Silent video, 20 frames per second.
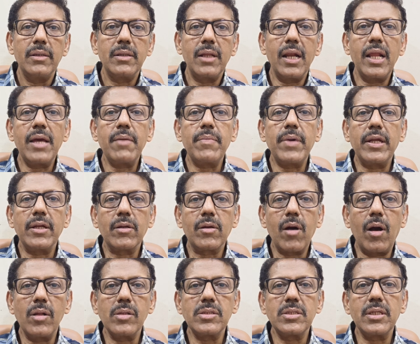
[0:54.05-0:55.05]
The layman
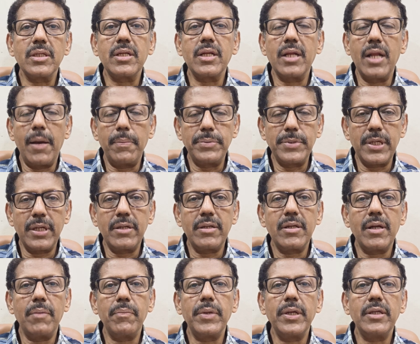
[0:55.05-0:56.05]
calls it an upset
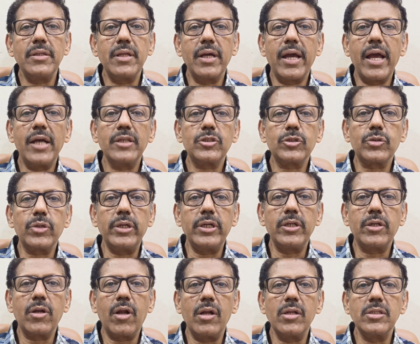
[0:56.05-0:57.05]
tummy. The
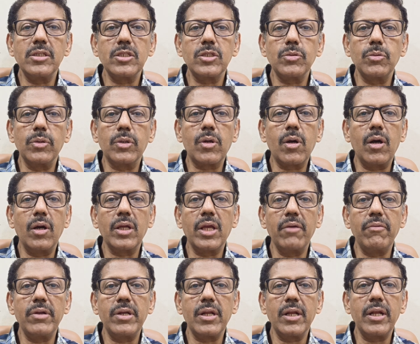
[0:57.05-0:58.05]
gastroenterologist would
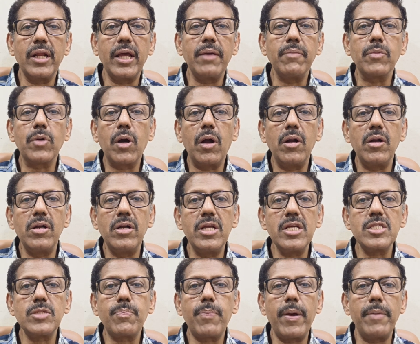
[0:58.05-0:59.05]
give it a name called
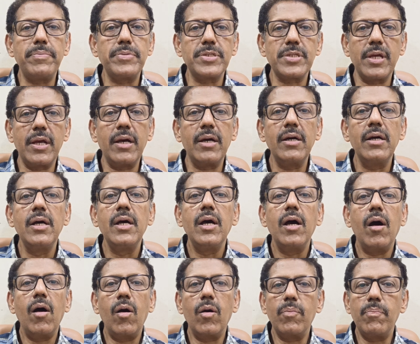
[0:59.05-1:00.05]
dyspepsia
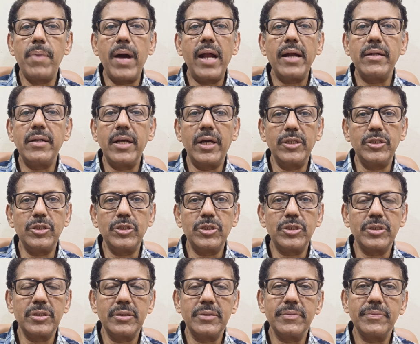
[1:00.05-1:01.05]
or bad
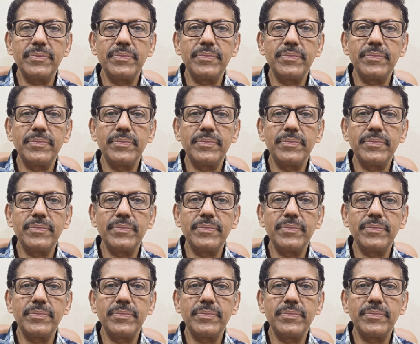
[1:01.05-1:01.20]
digestion.